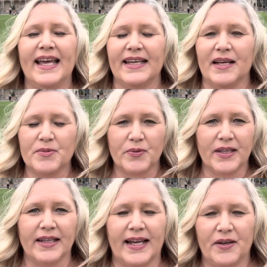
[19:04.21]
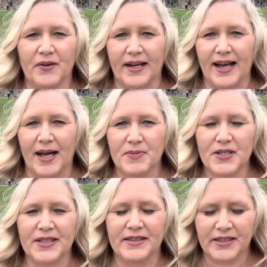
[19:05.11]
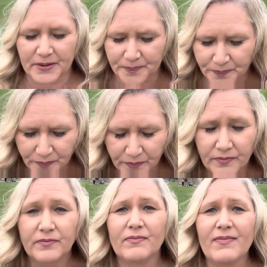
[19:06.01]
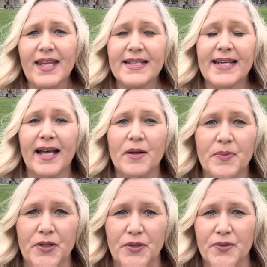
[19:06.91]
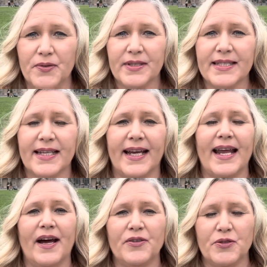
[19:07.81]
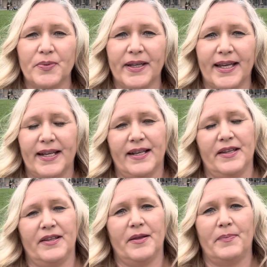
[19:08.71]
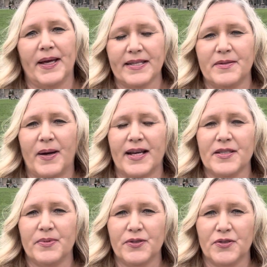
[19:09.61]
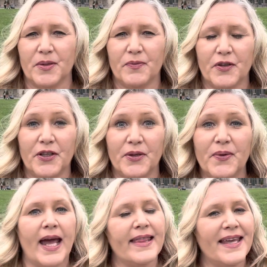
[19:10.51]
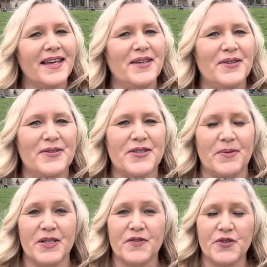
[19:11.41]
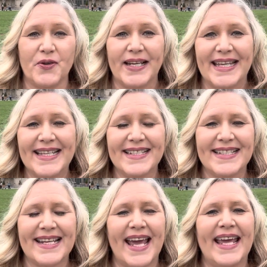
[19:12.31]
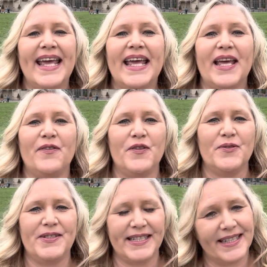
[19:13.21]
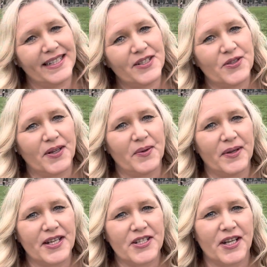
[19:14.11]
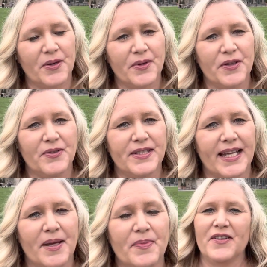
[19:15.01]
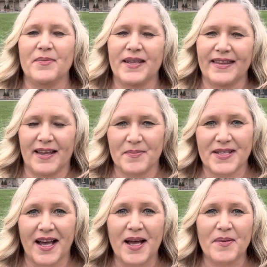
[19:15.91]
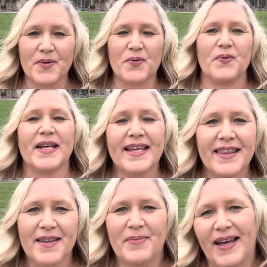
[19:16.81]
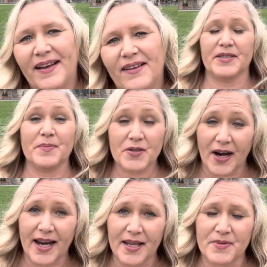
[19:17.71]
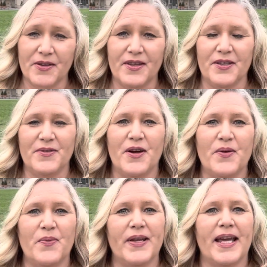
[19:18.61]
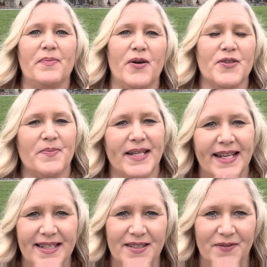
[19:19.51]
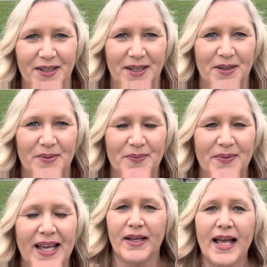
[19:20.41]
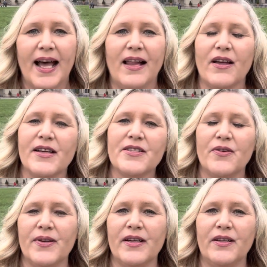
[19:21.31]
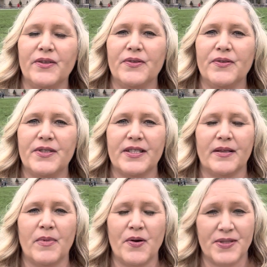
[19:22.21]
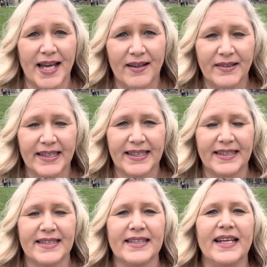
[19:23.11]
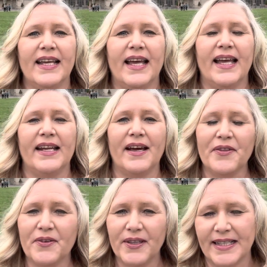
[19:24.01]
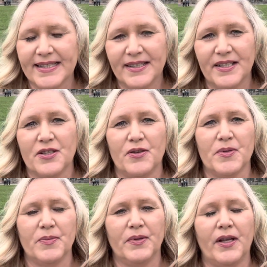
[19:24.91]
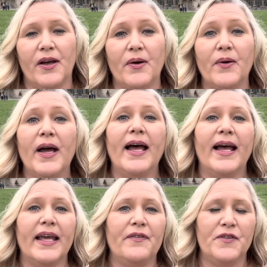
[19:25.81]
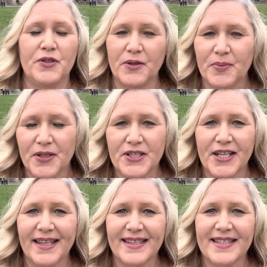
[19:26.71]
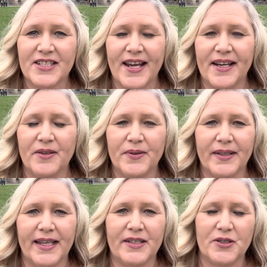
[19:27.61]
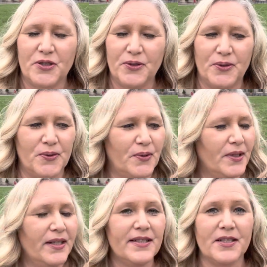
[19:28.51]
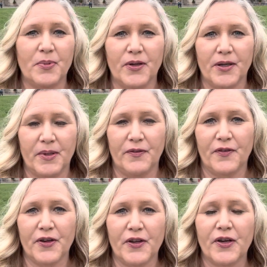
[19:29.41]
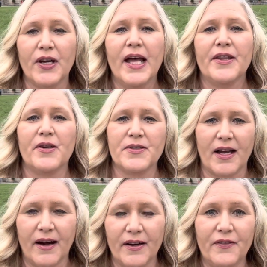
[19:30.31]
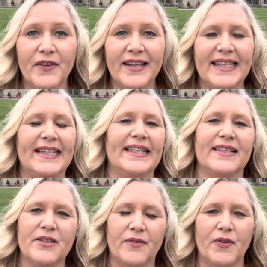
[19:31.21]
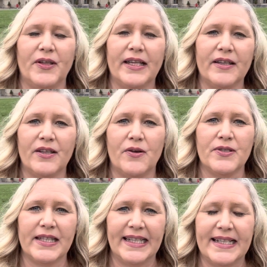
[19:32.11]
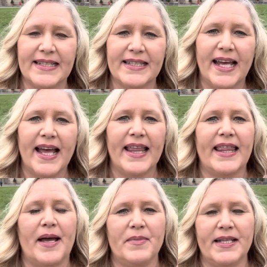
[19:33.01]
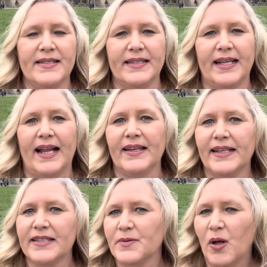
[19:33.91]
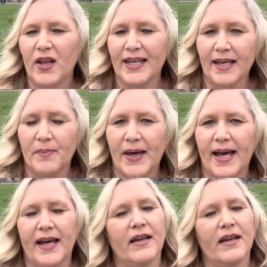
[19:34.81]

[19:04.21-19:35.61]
Comes with a lot of great options to help you decide how to plan the best possible trip for you. I thank you so much for joining in today. If you did enjoy what I shared with you today, give me a thumbs up, ring the bell, subscribe so that you know when I post my next video. I'll also include some hotel links and other links in the description below. If you do appreciate this channel and like to support me further, those are affiliate links. So if you click on those links, that means that I'll get a small kickback.